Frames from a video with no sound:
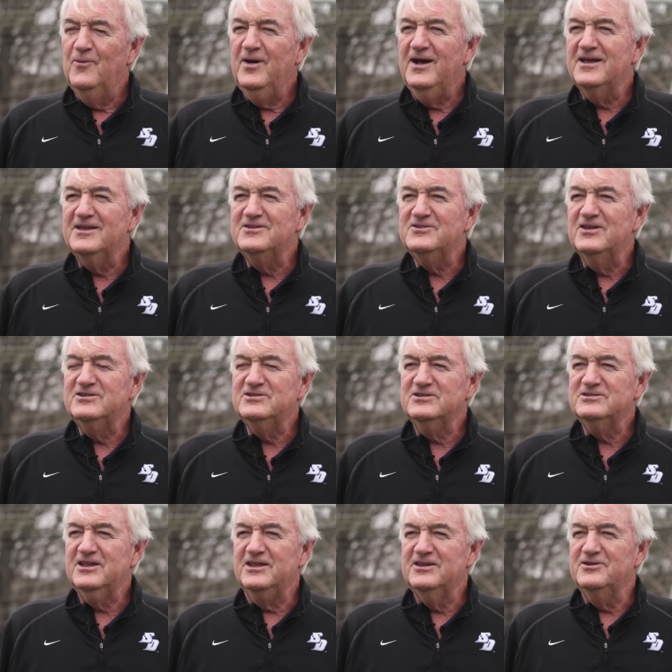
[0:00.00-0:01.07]
Well, it's
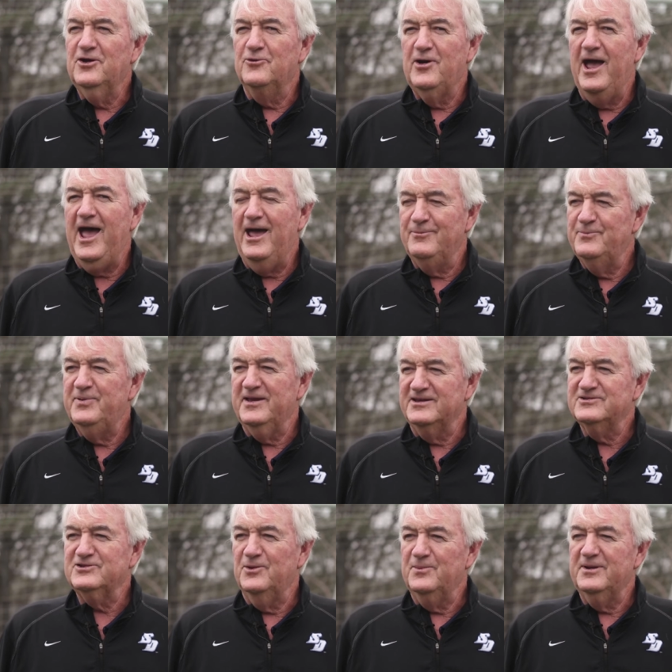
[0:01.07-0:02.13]
just that you don't
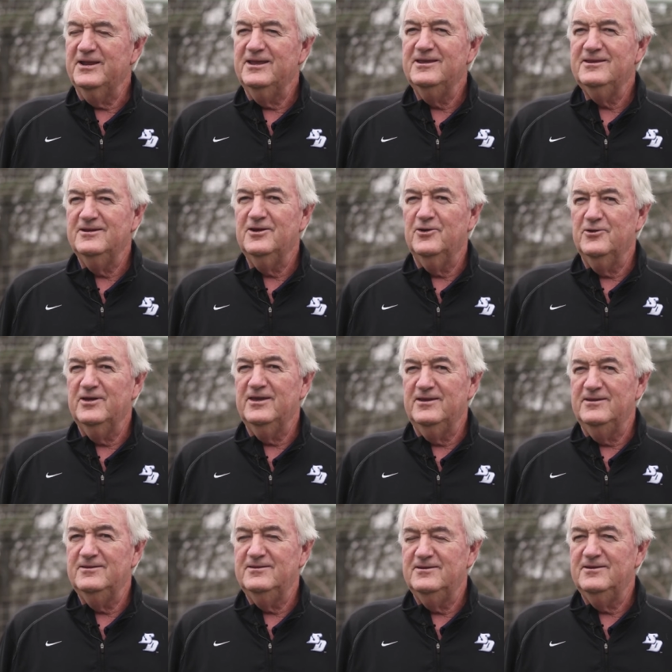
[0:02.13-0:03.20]
handpick somebody. You know,
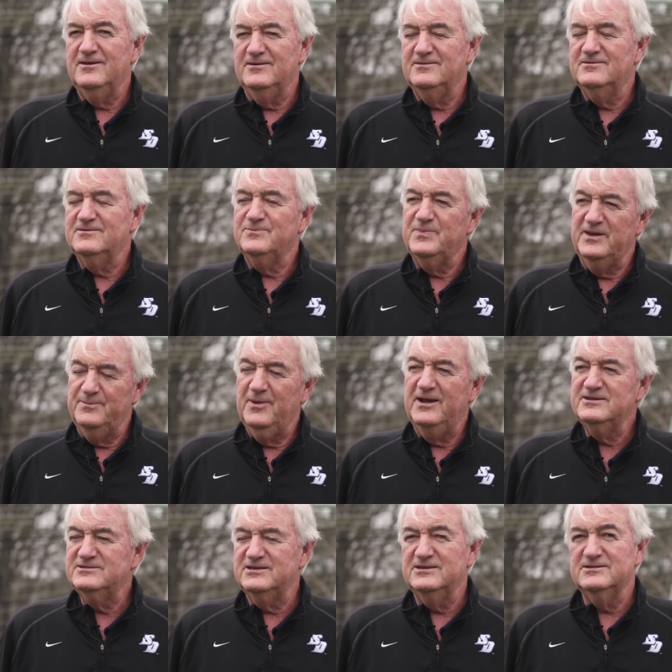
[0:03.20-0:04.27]
he's been
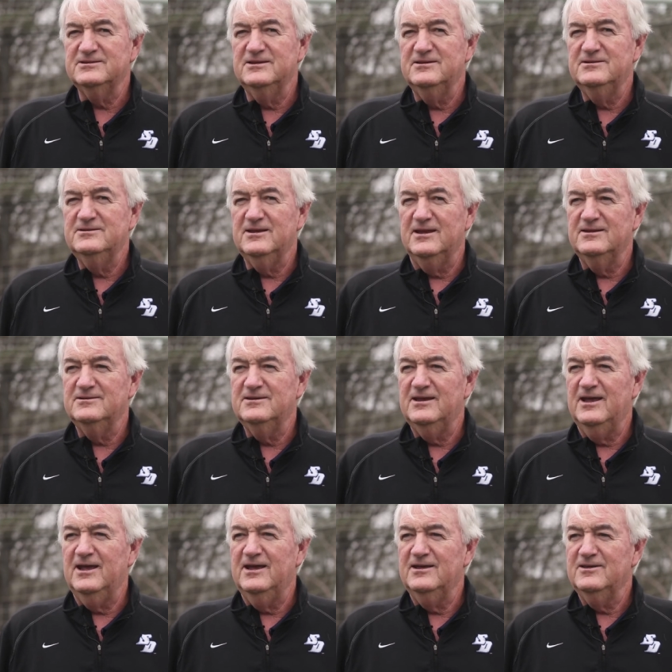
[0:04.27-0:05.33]
my assistant, and
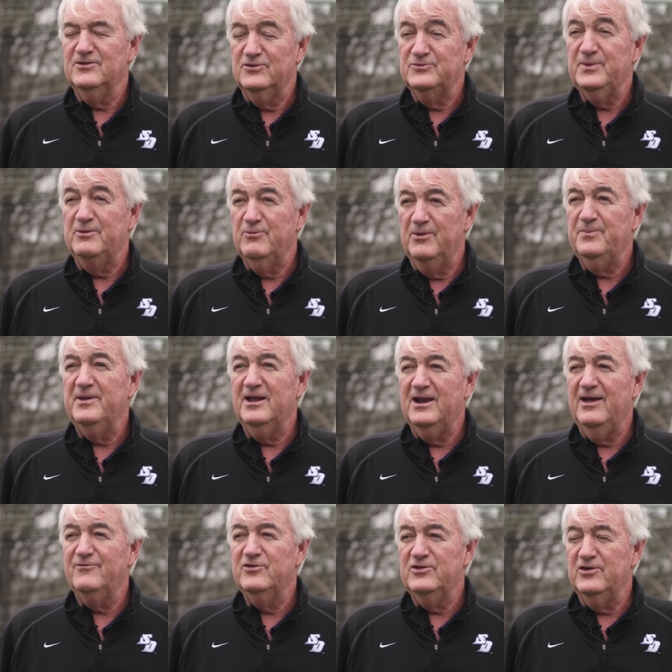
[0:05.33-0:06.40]
you know, he's been with me
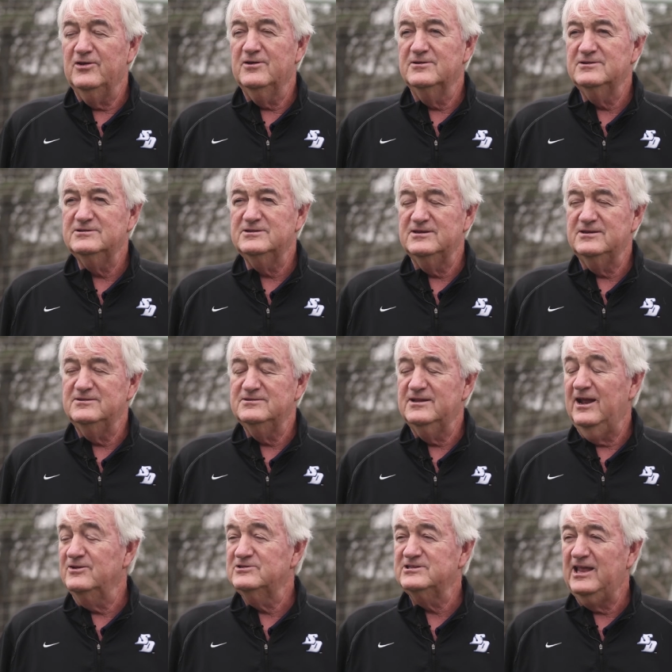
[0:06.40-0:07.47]
11 years. He's
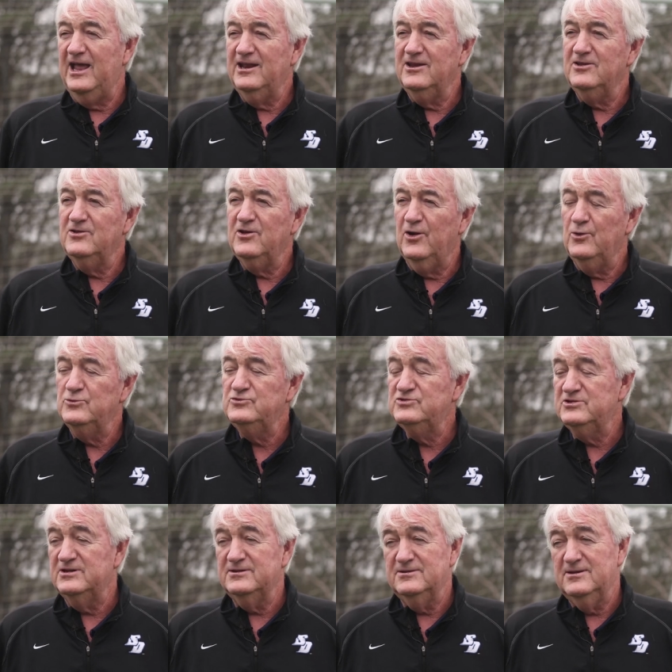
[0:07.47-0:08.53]
an outstanding
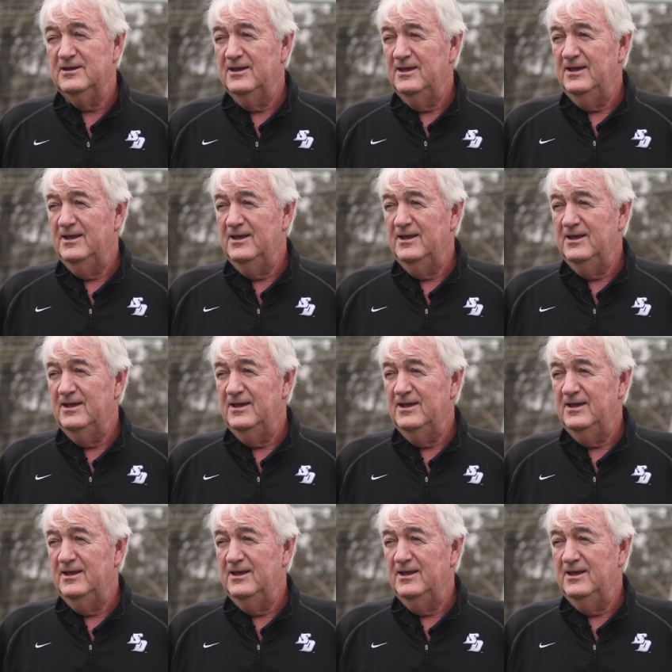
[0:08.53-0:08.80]
coach, and